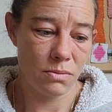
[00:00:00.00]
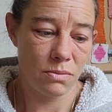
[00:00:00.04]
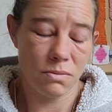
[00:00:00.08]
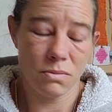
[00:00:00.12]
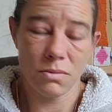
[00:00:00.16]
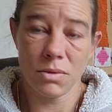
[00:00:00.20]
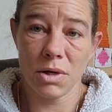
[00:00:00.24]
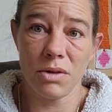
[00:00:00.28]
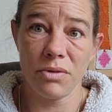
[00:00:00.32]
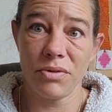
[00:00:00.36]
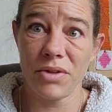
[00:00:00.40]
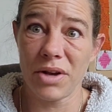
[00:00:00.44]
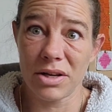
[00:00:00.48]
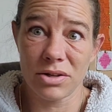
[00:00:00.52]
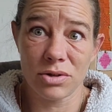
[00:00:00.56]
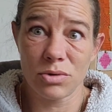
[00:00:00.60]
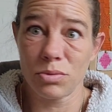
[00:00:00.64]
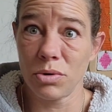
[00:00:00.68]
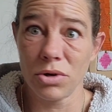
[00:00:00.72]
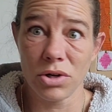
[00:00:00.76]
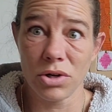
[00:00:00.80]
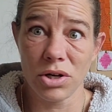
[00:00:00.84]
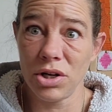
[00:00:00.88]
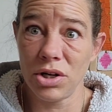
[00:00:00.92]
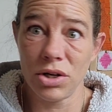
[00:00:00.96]
well, that's
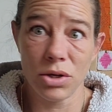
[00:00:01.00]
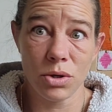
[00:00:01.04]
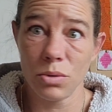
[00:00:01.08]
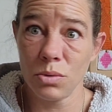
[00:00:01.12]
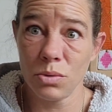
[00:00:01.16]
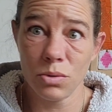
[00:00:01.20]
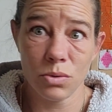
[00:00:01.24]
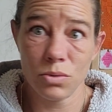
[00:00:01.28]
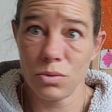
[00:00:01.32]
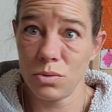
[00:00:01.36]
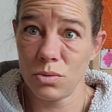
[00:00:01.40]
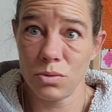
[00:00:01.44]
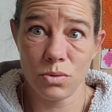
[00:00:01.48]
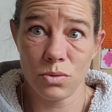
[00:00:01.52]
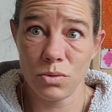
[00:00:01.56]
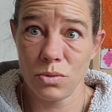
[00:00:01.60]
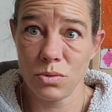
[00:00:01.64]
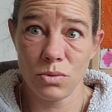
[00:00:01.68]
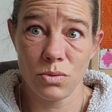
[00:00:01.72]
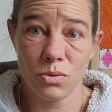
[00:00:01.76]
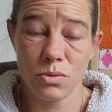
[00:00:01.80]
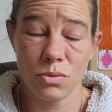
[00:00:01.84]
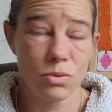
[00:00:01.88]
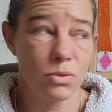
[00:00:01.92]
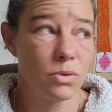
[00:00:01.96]
what you do
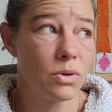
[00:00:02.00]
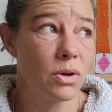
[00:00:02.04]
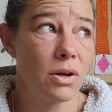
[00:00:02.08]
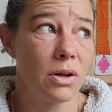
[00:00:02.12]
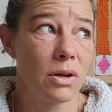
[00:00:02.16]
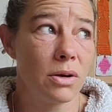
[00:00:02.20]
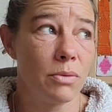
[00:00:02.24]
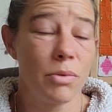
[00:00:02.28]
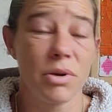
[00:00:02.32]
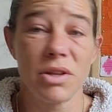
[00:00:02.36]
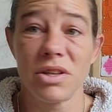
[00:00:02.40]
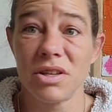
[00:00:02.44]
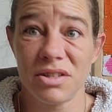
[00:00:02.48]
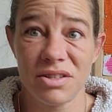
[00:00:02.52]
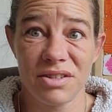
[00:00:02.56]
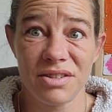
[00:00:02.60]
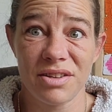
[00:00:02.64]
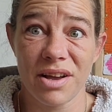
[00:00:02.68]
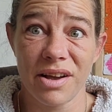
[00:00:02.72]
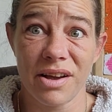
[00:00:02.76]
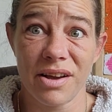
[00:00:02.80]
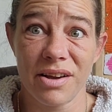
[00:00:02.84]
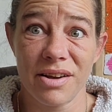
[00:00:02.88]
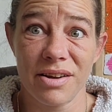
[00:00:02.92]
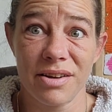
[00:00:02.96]
when you
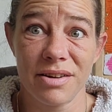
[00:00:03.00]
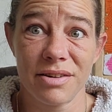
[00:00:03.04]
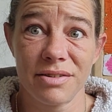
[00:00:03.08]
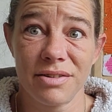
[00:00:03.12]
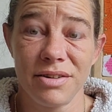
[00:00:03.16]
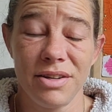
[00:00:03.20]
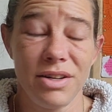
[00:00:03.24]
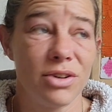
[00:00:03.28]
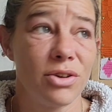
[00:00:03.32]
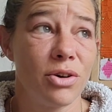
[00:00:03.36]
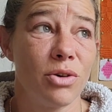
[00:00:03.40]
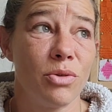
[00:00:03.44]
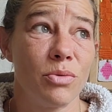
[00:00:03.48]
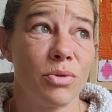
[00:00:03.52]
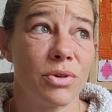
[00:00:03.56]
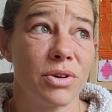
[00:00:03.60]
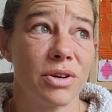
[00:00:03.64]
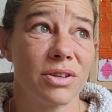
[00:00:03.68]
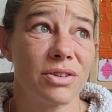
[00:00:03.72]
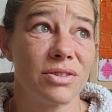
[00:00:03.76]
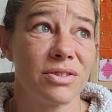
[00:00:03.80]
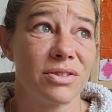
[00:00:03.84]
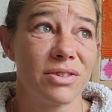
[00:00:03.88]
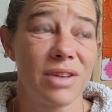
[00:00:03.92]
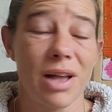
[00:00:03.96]
start. You don't want to
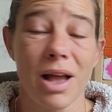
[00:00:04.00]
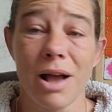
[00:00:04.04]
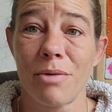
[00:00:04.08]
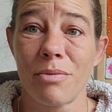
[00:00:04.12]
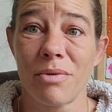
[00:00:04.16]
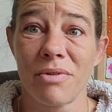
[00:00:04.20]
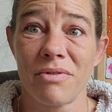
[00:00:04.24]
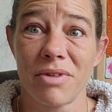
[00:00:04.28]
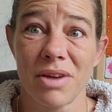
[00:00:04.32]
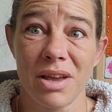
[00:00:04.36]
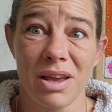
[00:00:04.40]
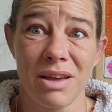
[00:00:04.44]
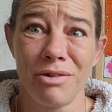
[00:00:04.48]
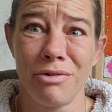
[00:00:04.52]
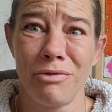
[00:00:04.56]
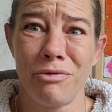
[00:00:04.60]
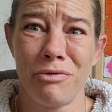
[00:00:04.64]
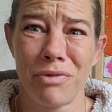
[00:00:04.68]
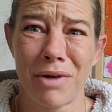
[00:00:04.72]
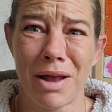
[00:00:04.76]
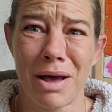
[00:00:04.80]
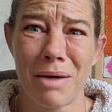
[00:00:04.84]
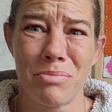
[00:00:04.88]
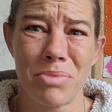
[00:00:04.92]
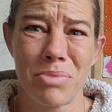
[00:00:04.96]
start with a heel
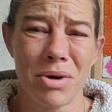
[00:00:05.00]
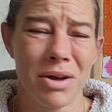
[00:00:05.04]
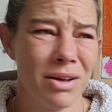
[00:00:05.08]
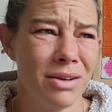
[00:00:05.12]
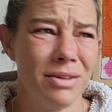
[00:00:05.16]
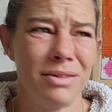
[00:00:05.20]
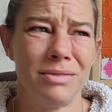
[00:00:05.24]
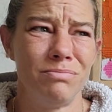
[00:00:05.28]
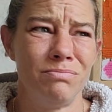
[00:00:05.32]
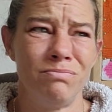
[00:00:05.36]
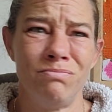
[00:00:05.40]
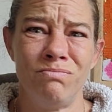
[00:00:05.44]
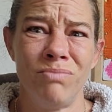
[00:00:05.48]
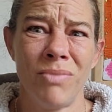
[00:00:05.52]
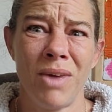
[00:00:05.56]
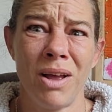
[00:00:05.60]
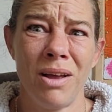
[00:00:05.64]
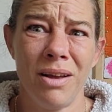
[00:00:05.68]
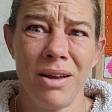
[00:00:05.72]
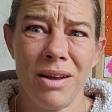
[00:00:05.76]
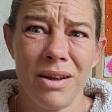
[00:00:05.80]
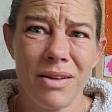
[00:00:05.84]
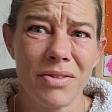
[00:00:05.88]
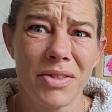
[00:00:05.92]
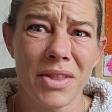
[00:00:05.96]
flap.
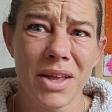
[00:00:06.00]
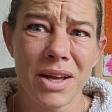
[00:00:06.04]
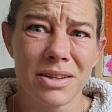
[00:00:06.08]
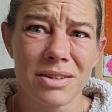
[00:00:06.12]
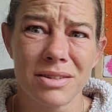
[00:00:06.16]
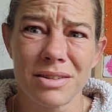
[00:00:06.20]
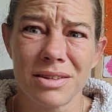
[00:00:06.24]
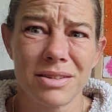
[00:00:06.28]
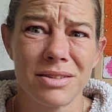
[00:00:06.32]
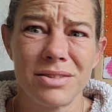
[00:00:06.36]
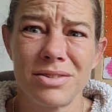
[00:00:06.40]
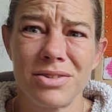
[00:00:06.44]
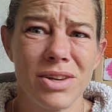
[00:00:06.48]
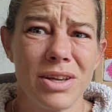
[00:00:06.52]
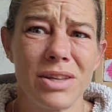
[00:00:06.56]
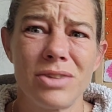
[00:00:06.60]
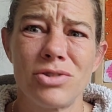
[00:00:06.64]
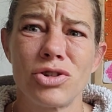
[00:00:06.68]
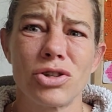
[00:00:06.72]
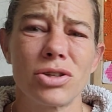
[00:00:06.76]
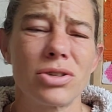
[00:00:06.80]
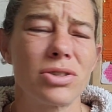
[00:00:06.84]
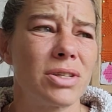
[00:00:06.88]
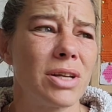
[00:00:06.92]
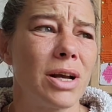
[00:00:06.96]
It
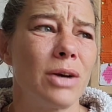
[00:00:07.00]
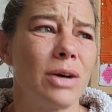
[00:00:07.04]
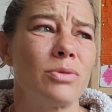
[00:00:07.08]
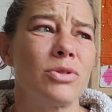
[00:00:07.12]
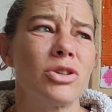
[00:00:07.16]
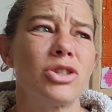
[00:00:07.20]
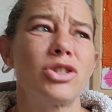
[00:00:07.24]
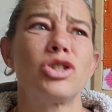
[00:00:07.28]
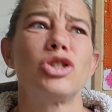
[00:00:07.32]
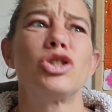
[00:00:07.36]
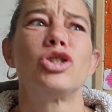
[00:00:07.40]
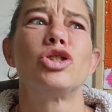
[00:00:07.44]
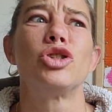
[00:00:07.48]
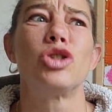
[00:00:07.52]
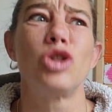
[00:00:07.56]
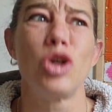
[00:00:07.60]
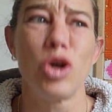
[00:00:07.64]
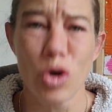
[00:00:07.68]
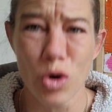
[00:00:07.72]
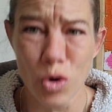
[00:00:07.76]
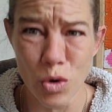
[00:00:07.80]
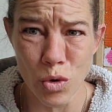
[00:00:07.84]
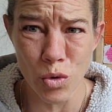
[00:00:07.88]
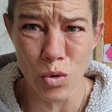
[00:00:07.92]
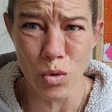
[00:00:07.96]
just sounds
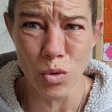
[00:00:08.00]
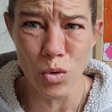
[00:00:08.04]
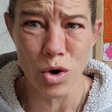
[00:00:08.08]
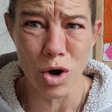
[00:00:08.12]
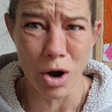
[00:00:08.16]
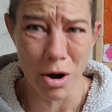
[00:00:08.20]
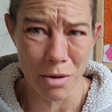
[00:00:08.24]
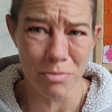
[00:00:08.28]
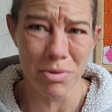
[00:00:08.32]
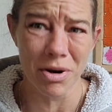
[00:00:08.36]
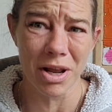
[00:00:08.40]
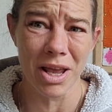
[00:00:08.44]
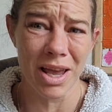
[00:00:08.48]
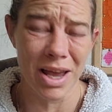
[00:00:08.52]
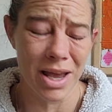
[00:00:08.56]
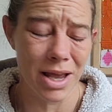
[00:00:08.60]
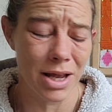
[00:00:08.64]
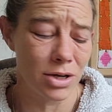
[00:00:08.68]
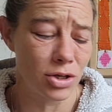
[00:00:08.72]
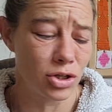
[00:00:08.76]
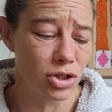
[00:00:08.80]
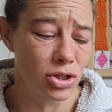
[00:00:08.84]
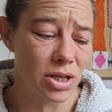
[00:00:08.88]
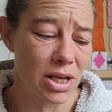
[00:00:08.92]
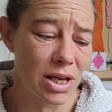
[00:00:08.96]
too
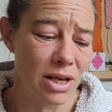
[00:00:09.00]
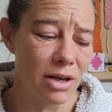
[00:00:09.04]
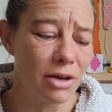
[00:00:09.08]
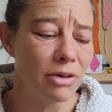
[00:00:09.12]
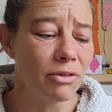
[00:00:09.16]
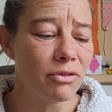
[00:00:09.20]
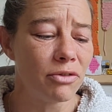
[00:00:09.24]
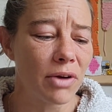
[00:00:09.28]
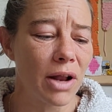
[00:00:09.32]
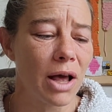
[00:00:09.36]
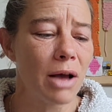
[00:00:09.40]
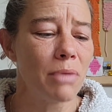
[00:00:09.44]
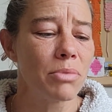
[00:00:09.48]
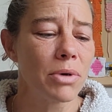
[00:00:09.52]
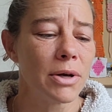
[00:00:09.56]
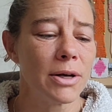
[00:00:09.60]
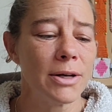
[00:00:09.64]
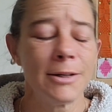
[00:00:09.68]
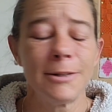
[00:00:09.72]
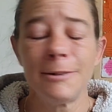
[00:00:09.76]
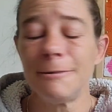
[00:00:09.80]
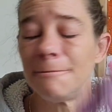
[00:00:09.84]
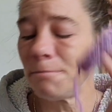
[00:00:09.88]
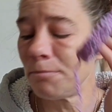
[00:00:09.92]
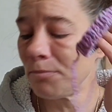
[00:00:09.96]
complicated, does a heel flap.
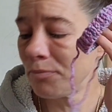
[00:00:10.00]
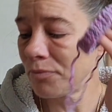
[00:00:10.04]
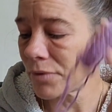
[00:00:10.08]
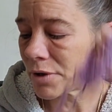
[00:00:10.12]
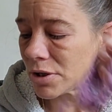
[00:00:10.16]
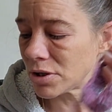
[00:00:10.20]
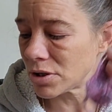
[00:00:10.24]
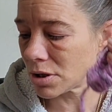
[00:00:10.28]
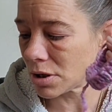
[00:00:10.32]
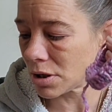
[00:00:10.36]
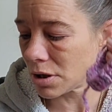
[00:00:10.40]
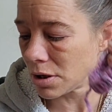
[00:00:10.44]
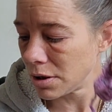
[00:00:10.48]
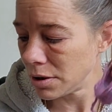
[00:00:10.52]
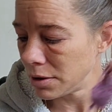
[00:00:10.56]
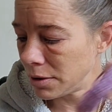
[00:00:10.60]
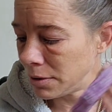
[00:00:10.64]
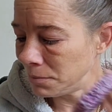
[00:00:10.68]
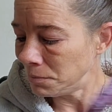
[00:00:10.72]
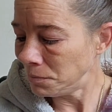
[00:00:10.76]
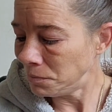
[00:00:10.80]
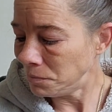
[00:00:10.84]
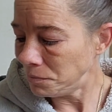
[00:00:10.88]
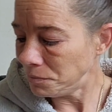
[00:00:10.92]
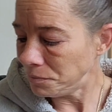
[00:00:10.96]
So,
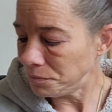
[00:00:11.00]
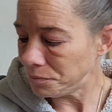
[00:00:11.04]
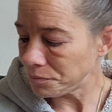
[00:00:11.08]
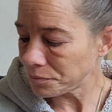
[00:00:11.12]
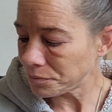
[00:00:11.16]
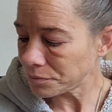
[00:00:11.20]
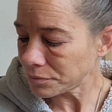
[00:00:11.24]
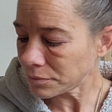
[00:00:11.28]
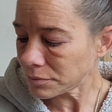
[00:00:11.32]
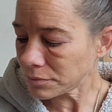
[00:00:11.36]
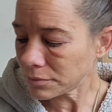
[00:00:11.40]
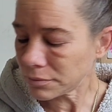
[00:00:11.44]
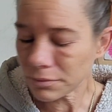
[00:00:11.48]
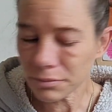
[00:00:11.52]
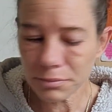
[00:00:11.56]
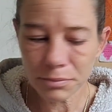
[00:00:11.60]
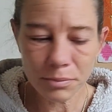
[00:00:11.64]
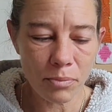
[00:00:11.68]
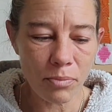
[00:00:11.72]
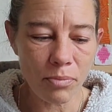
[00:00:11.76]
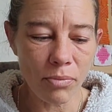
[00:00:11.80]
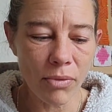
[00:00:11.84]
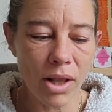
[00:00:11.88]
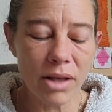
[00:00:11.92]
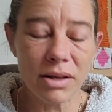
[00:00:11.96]

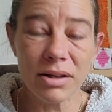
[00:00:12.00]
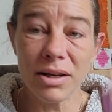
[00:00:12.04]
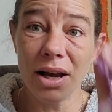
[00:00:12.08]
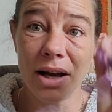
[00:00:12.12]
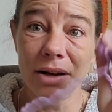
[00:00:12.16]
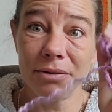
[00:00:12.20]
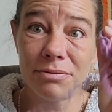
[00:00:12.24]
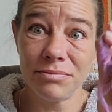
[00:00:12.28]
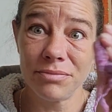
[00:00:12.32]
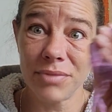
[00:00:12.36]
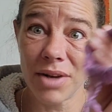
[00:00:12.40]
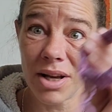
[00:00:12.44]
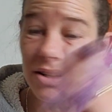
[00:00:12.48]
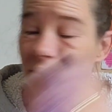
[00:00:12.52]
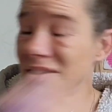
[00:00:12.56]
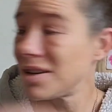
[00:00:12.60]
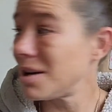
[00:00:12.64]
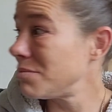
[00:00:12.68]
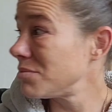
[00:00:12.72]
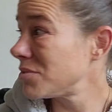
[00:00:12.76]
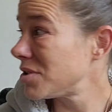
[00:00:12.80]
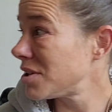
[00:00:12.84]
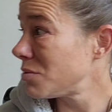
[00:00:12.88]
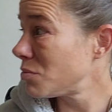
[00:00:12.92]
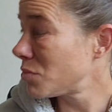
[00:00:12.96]
yeah,
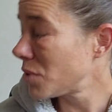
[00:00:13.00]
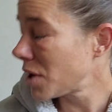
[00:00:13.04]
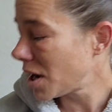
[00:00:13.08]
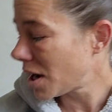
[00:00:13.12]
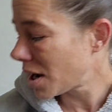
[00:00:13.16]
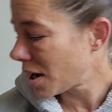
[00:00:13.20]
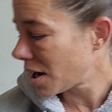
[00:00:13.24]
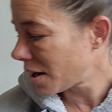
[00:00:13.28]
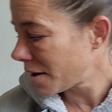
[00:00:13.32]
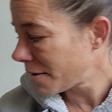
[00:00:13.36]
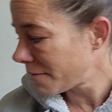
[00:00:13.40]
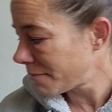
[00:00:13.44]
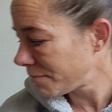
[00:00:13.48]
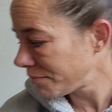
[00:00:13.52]
attempting we are.